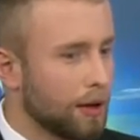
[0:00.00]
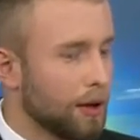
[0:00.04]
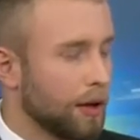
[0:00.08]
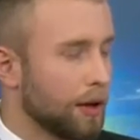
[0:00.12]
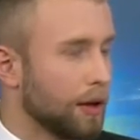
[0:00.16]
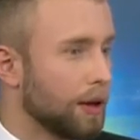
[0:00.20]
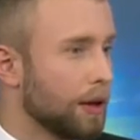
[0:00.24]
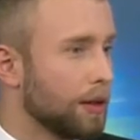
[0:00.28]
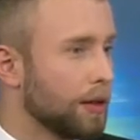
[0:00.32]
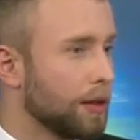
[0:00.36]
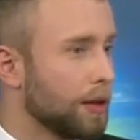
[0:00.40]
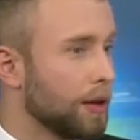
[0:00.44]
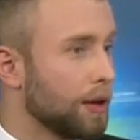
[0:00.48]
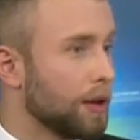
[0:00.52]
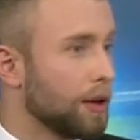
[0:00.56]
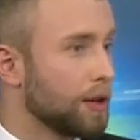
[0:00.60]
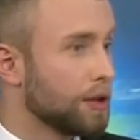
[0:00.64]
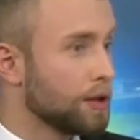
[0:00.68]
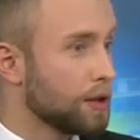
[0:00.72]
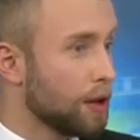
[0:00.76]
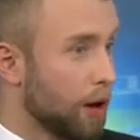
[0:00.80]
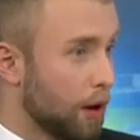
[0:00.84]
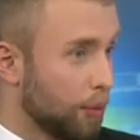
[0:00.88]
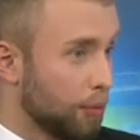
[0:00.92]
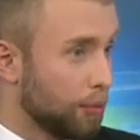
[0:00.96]
in the
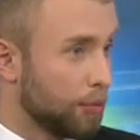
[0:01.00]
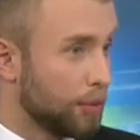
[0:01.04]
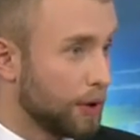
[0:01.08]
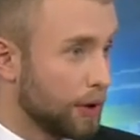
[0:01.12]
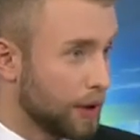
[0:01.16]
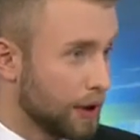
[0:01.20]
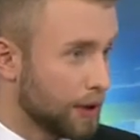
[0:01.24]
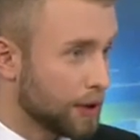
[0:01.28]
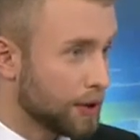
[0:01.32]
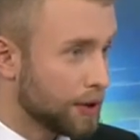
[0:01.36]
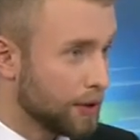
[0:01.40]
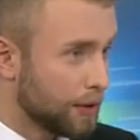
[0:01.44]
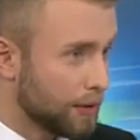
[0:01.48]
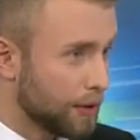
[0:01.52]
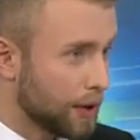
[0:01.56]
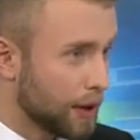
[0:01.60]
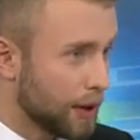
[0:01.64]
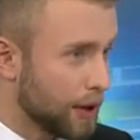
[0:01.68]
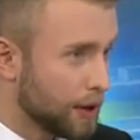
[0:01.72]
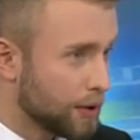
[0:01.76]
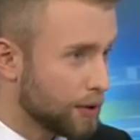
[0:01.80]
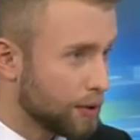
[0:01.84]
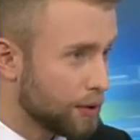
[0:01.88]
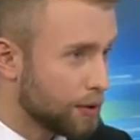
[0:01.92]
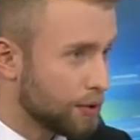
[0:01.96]
top list of the
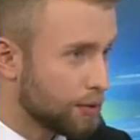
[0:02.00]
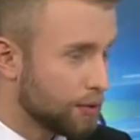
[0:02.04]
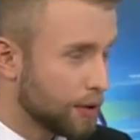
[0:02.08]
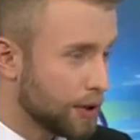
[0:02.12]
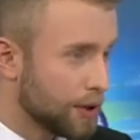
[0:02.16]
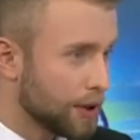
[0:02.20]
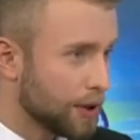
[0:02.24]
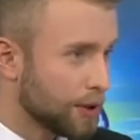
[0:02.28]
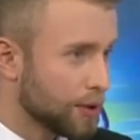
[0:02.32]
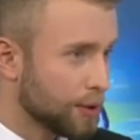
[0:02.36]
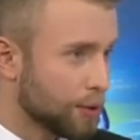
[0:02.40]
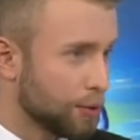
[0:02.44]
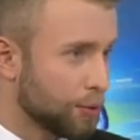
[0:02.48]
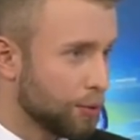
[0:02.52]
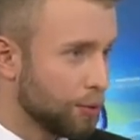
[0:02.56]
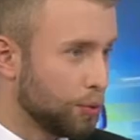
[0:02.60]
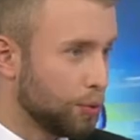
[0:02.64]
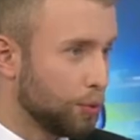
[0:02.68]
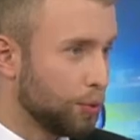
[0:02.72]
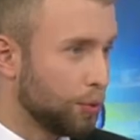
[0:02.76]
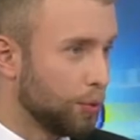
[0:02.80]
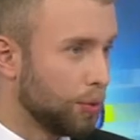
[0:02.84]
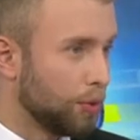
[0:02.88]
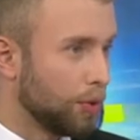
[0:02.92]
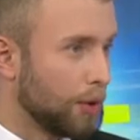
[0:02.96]
countries
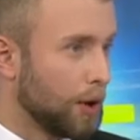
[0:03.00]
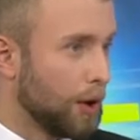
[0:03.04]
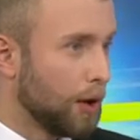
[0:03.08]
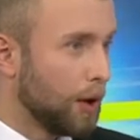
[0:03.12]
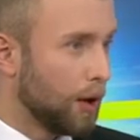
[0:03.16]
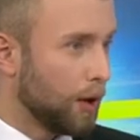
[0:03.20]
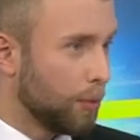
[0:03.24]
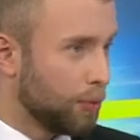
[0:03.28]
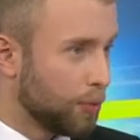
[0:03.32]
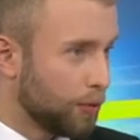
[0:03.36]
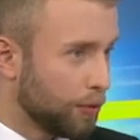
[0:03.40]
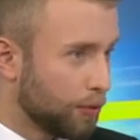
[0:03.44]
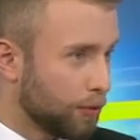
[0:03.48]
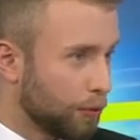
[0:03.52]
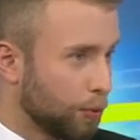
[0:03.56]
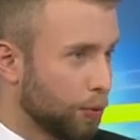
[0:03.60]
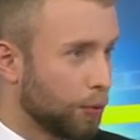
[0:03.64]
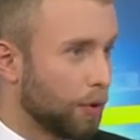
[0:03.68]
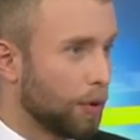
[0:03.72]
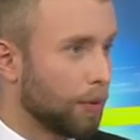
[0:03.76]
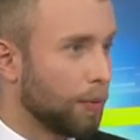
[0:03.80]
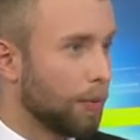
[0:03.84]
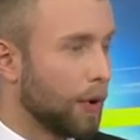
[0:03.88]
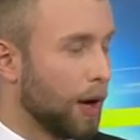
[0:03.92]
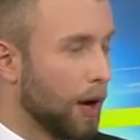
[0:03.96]
who
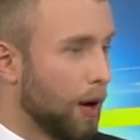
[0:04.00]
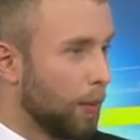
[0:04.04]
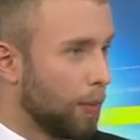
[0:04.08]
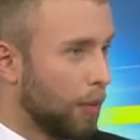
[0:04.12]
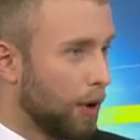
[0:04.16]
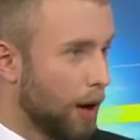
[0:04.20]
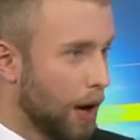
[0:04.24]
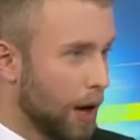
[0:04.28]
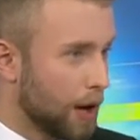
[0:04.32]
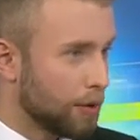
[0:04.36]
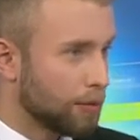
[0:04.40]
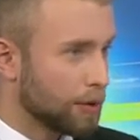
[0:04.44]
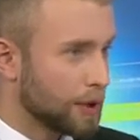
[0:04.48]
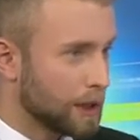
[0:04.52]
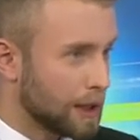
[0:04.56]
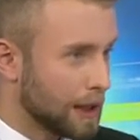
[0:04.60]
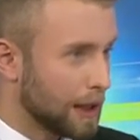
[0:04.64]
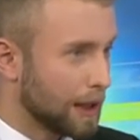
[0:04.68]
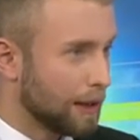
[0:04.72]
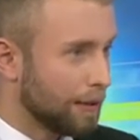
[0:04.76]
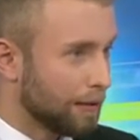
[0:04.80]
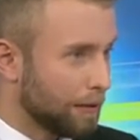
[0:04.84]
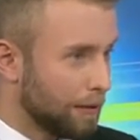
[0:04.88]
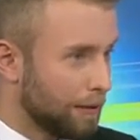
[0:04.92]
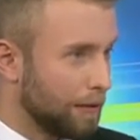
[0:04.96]
perform
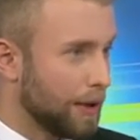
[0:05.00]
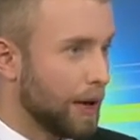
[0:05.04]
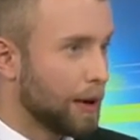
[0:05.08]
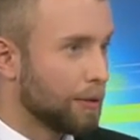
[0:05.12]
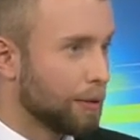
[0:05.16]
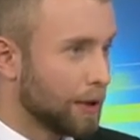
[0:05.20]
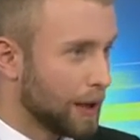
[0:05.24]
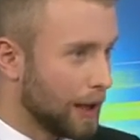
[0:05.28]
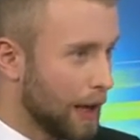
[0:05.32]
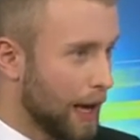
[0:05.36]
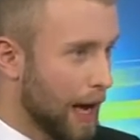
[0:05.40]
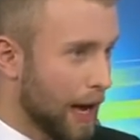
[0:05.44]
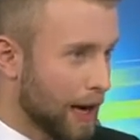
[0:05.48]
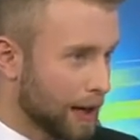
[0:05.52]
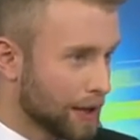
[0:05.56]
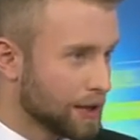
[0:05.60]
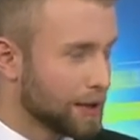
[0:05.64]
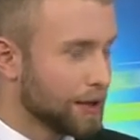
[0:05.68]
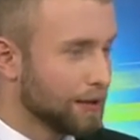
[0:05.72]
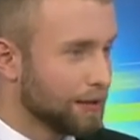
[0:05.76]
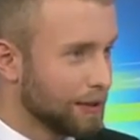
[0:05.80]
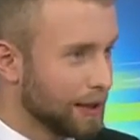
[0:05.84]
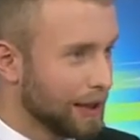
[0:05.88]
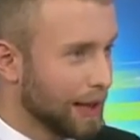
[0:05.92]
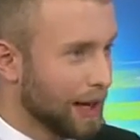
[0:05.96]
pirating very
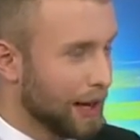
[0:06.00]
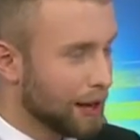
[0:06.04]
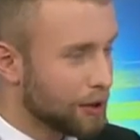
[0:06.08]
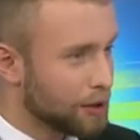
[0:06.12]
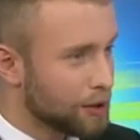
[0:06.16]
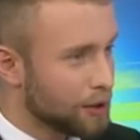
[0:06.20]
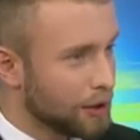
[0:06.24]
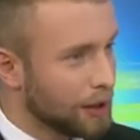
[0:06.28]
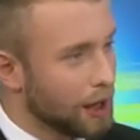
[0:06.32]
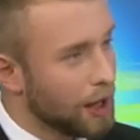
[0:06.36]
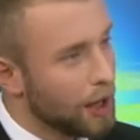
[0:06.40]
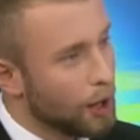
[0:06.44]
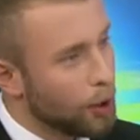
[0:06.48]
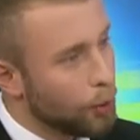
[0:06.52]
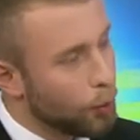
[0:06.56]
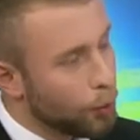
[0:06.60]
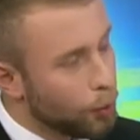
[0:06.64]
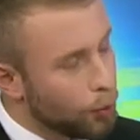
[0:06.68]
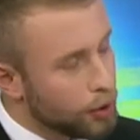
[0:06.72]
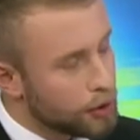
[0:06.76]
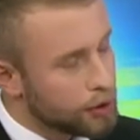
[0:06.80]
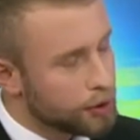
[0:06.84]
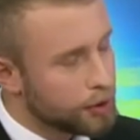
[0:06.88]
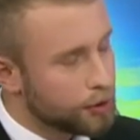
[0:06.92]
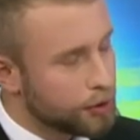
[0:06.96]
actively, actually.
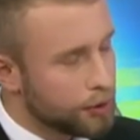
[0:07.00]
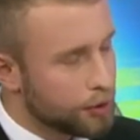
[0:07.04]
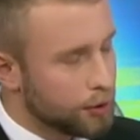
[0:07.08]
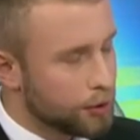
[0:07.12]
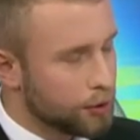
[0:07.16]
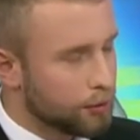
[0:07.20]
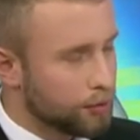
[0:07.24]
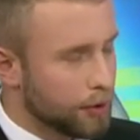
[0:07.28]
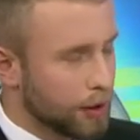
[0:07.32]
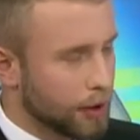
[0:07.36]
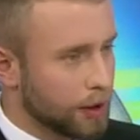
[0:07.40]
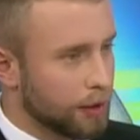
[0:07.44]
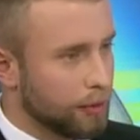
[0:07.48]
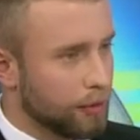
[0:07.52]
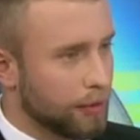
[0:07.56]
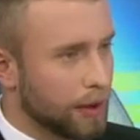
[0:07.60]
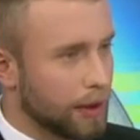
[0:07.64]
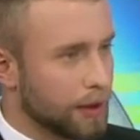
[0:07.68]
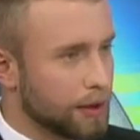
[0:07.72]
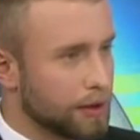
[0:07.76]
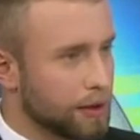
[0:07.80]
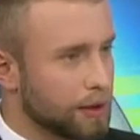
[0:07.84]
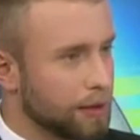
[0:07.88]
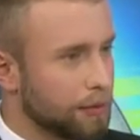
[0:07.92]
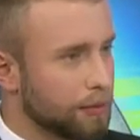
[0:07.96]
What could you
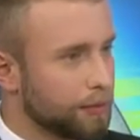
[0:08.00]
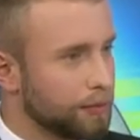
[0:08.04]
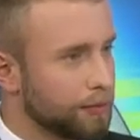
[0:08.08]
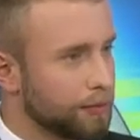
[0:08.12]
recommend?